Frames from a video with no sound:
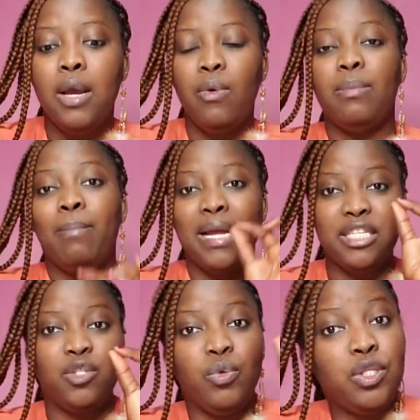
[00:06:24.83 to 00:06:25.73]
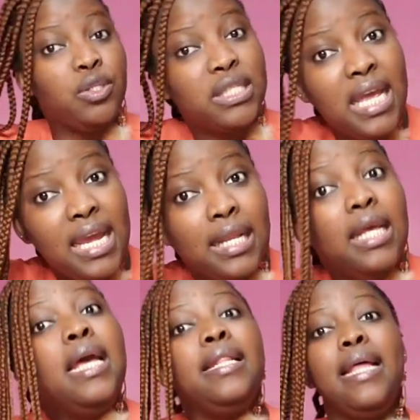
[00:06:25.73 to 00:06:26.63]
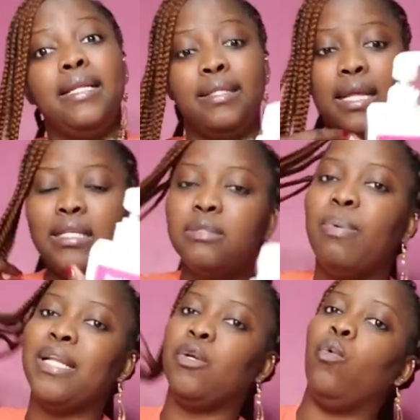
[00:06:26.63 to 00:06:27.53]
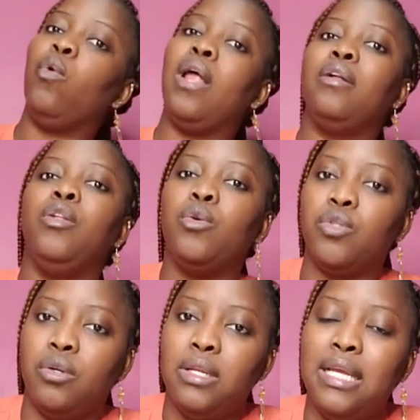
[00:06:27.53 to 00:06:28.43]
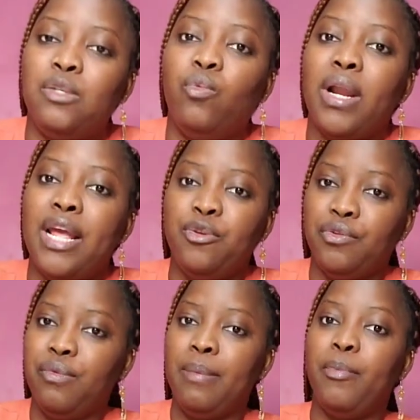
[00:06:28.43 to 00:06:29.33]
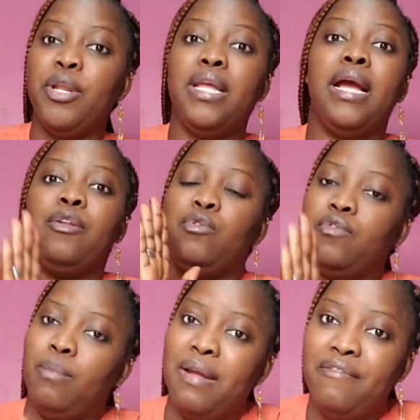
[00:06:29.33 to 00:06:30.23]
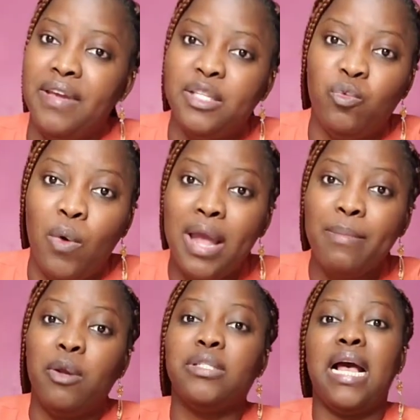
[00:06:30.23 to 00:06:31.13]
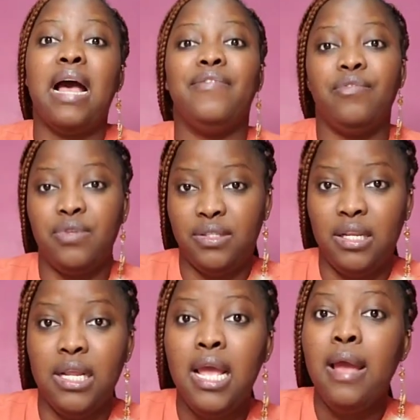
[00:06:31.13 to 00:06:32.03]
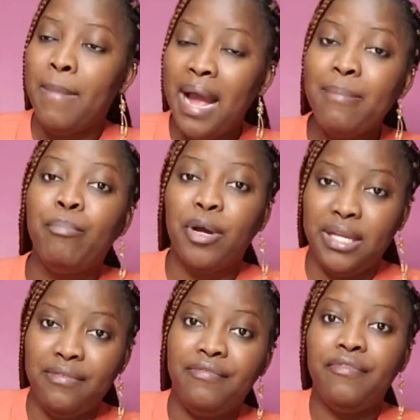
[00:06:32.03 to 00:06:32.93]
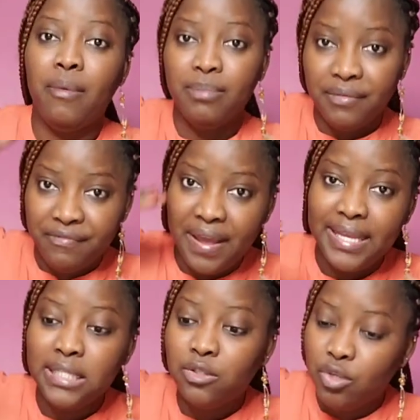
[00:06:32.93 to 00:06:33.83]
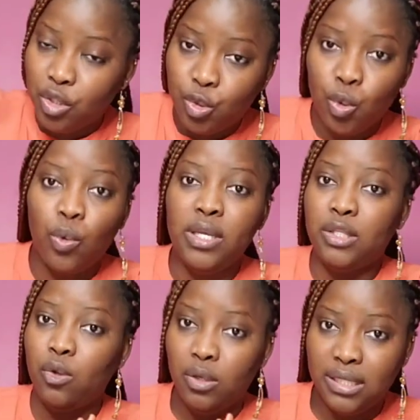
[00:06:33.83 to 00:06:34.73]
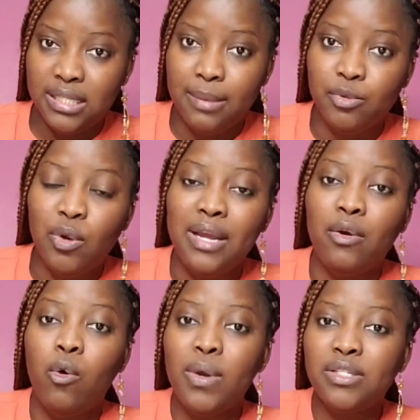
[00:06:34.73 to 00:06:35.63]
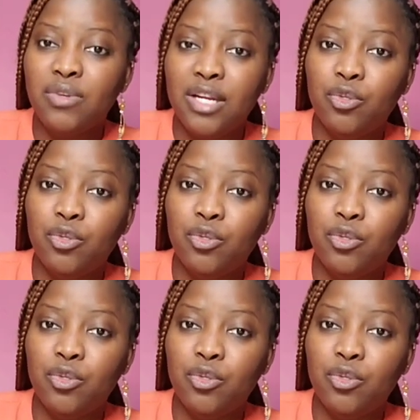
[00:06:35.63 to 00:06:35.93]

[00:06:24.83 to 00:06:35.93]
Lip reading: what matches with your skin. Then this particular lotion is what I use for my body and use for my face. Why? Because I have a reason. My body from the face to the toe is all the same, so I always try